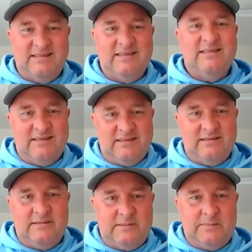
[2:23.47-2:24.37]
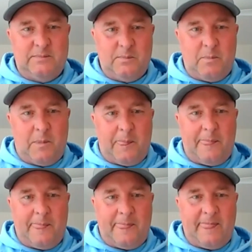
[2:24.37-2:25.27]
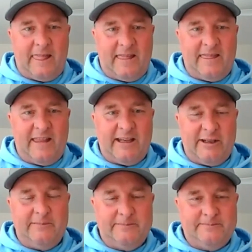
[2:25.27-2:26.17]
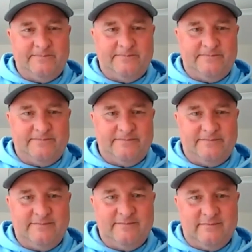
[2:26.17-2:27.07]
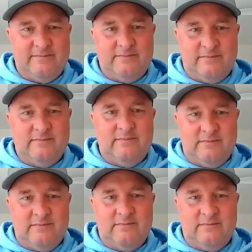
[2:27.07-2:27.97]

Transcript: This person isn't speaking.